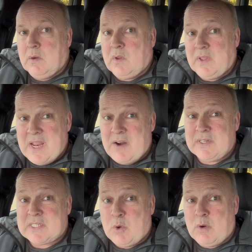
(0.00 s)
The net
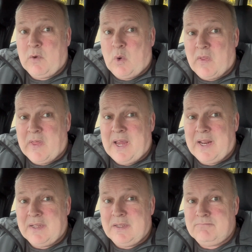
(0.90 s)
result of all of that,
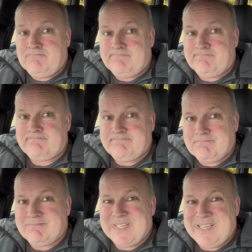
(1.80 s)

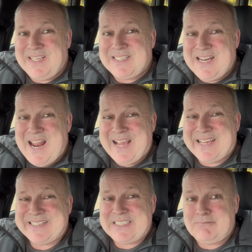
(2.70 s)
it's knackered.